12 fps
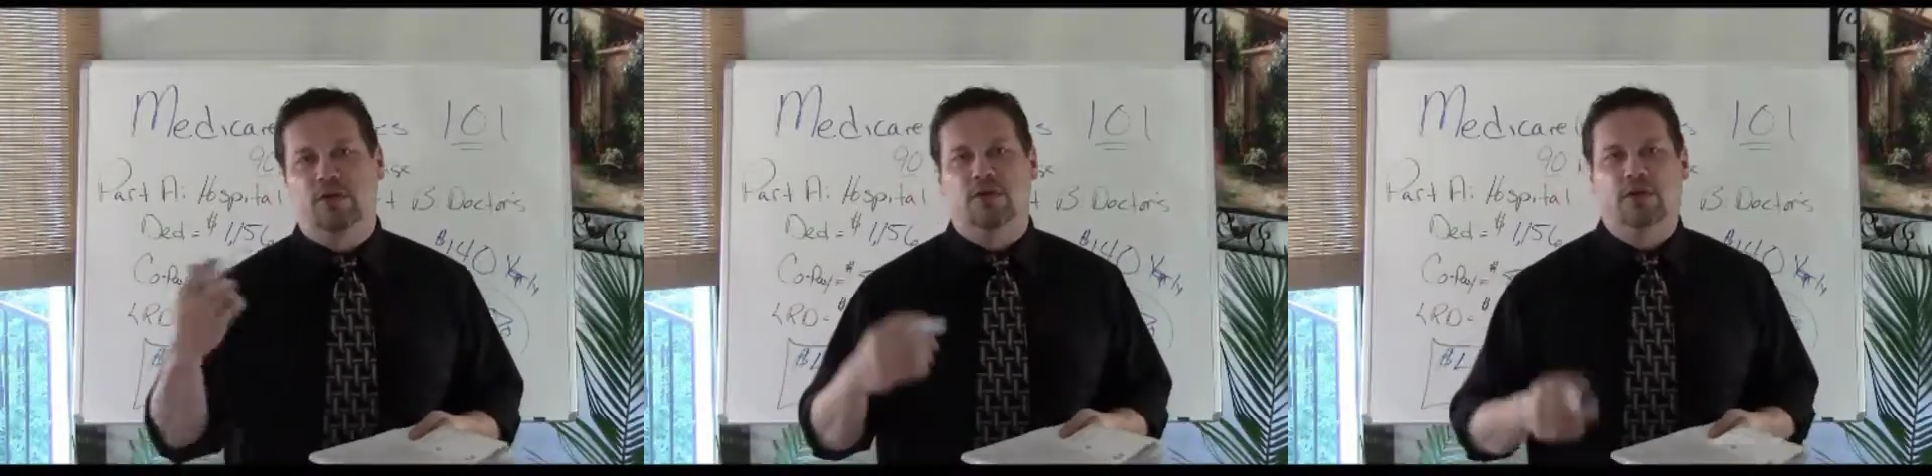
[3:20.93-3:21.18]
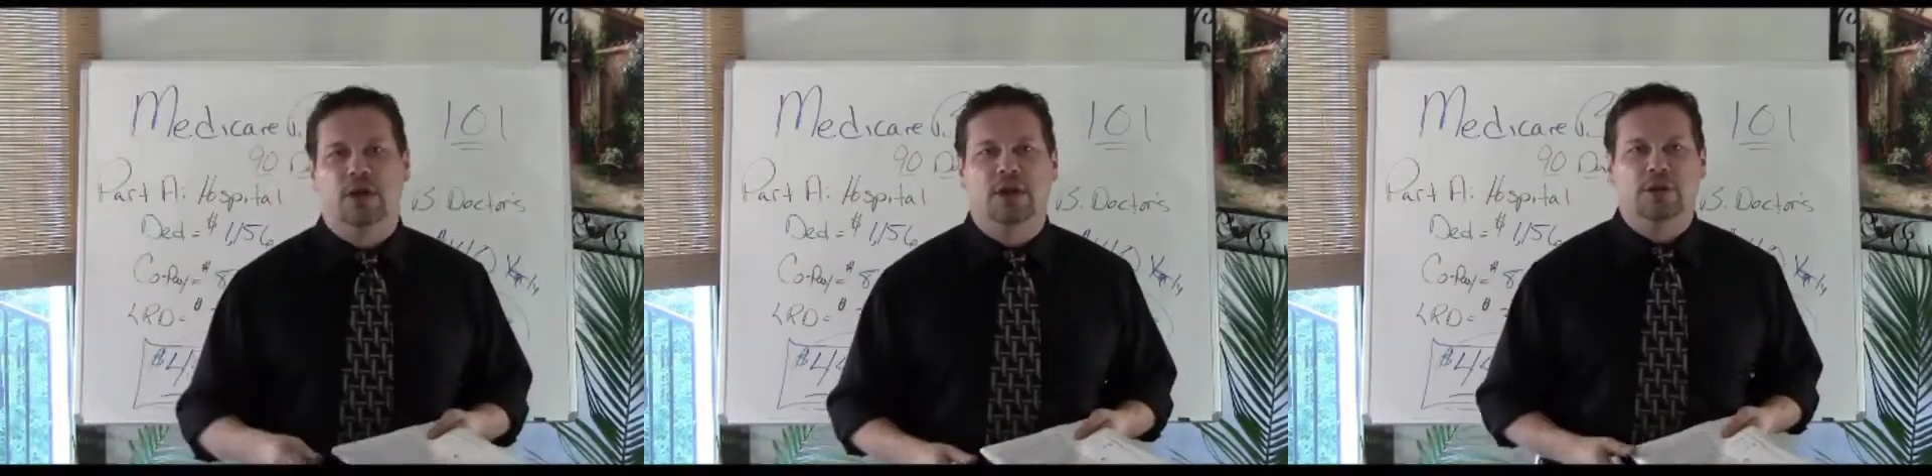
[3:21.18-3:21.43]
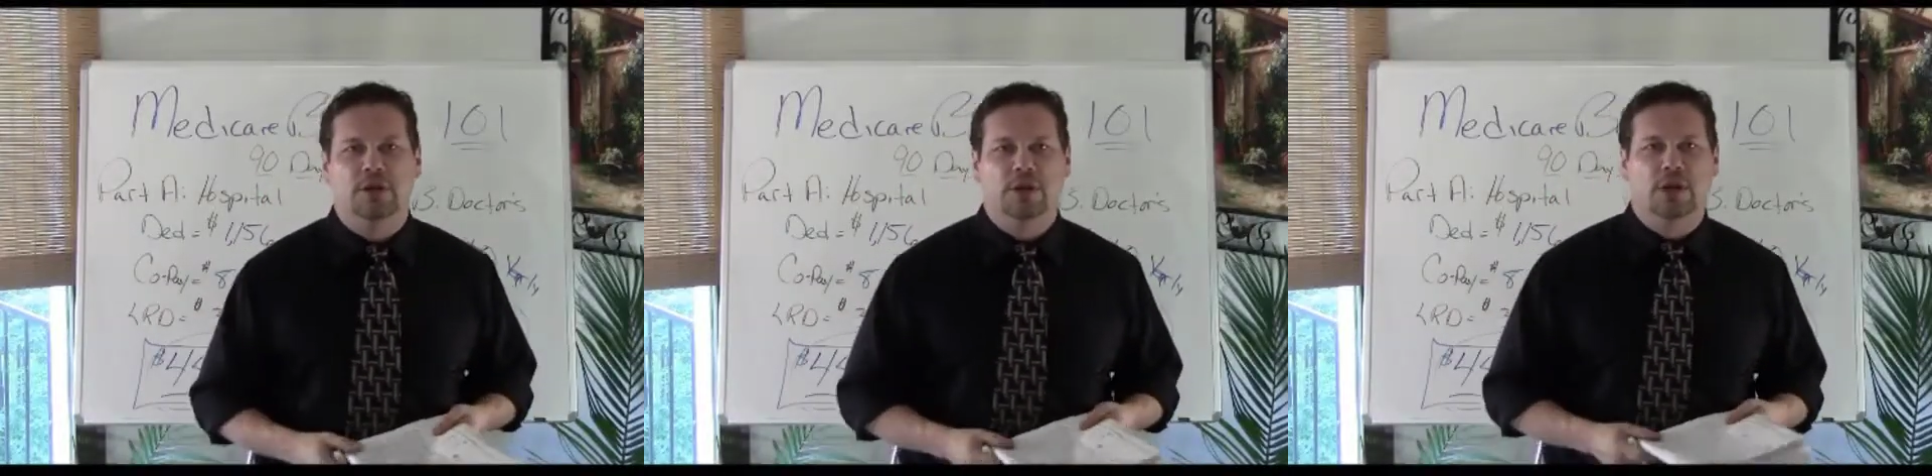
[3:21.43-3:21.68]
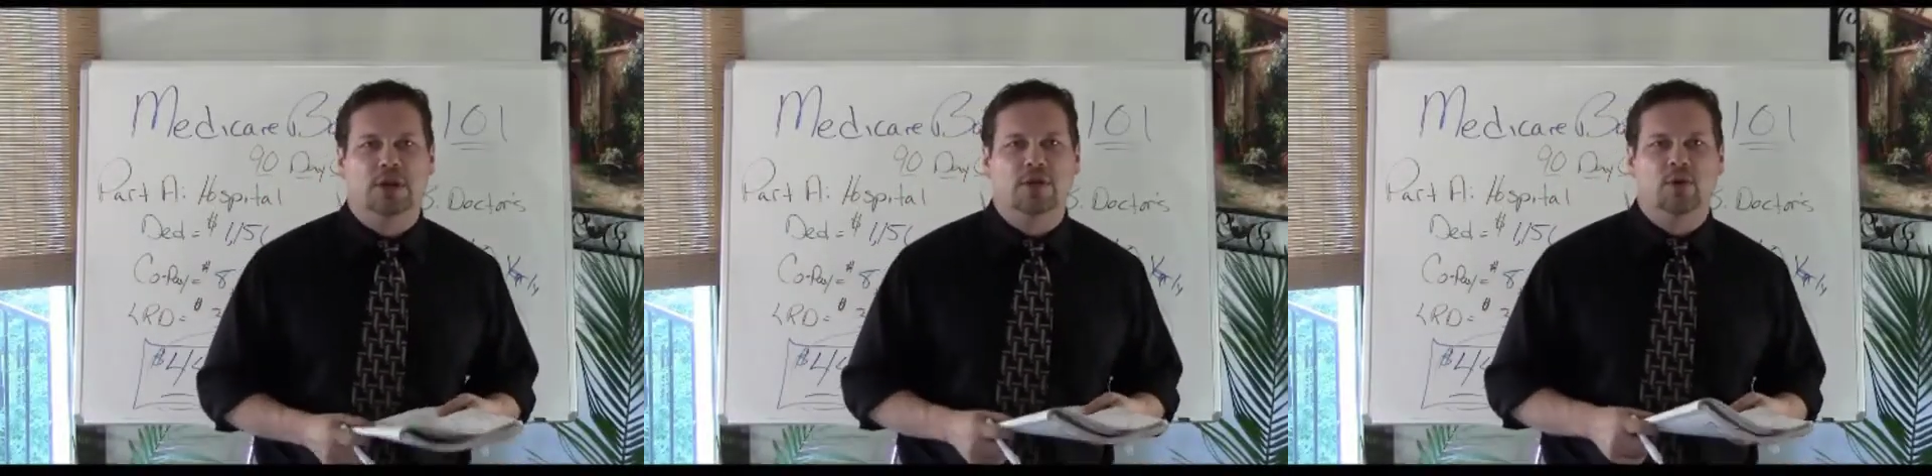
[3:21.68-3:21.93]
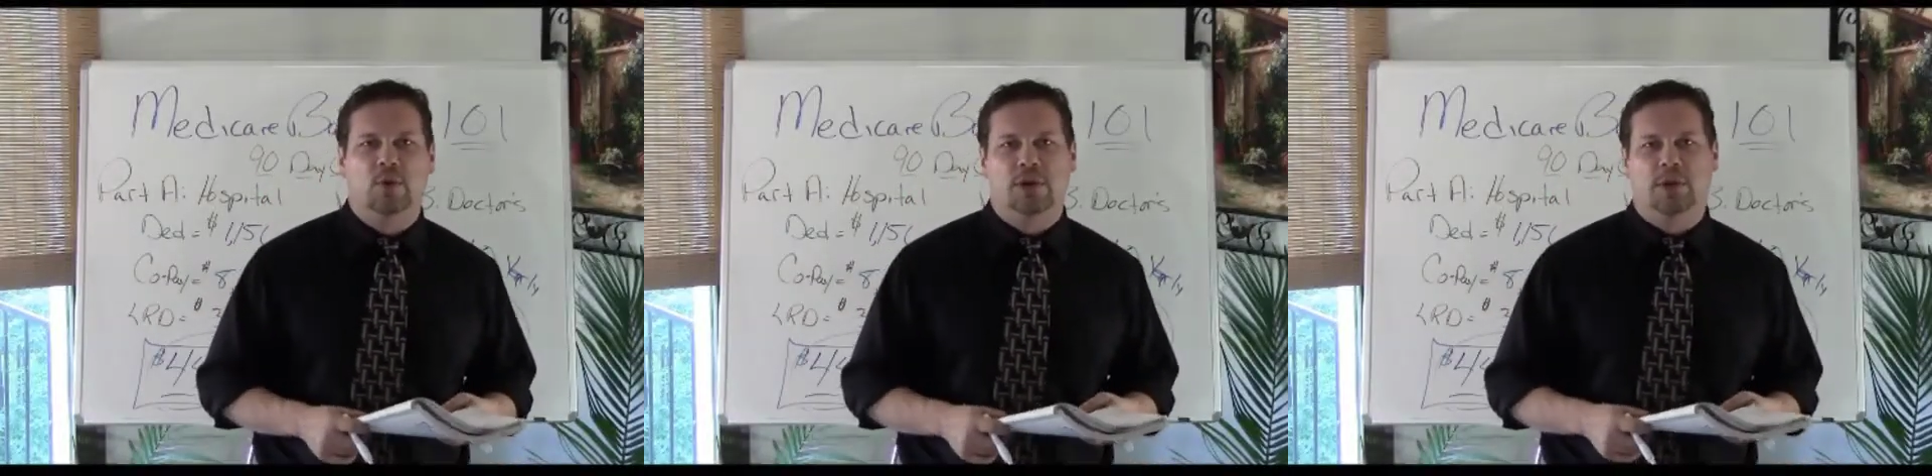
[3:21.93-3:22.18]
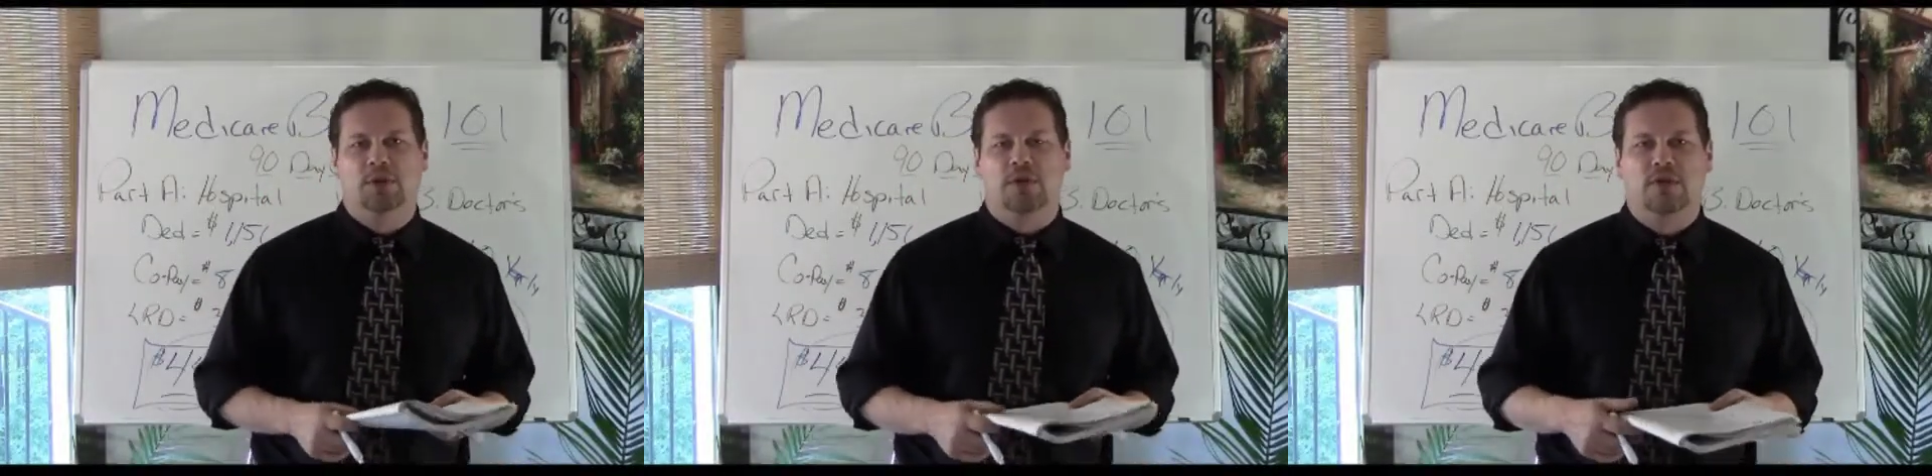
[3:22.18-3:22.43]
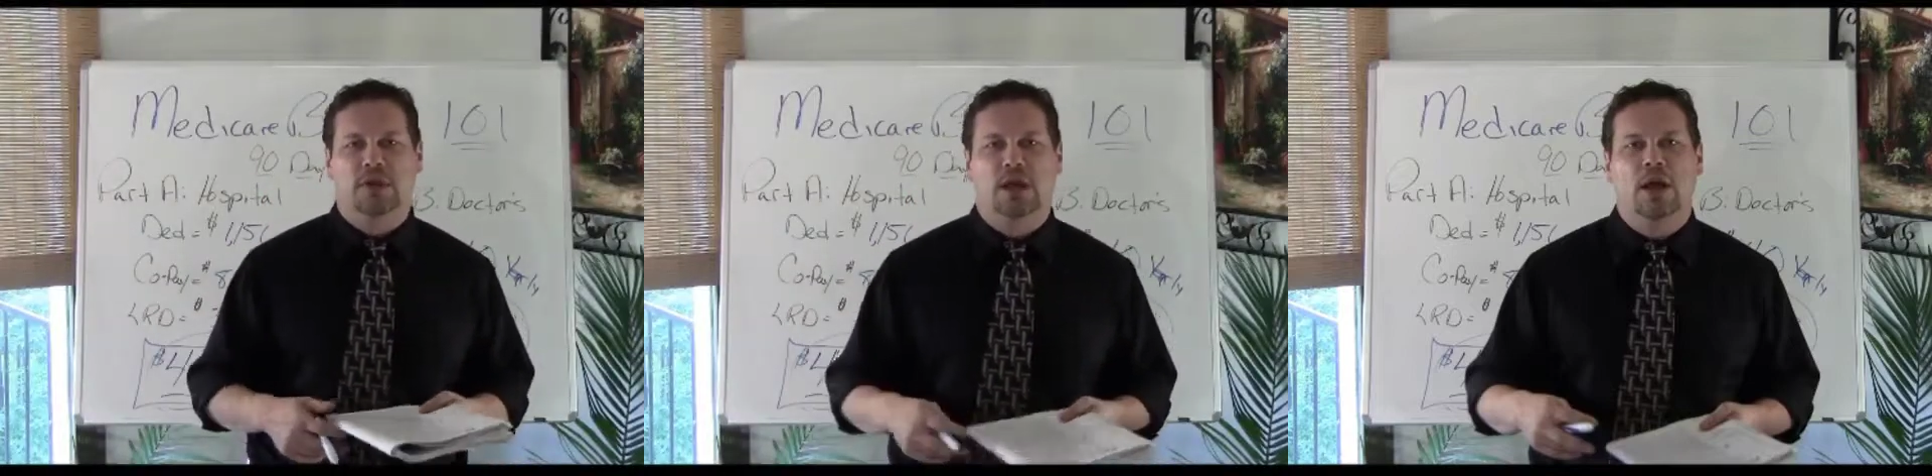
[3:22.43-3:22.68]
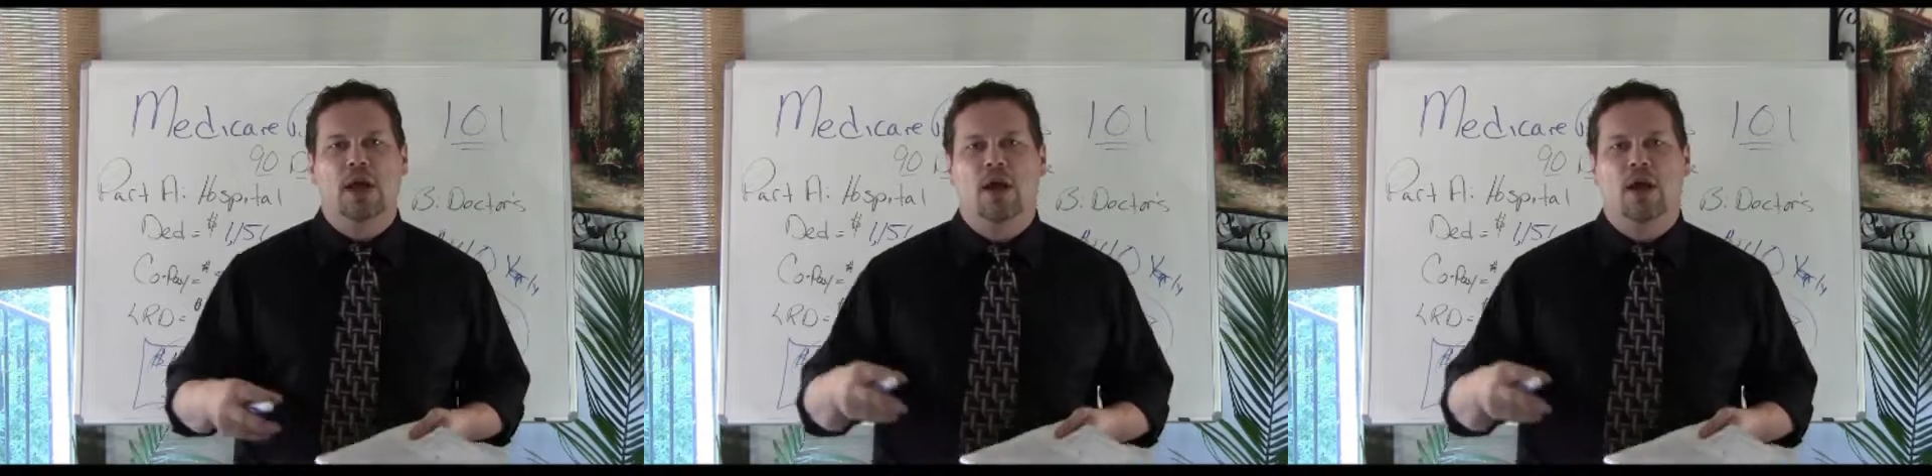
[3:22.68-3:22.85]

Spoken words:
it's another 20%.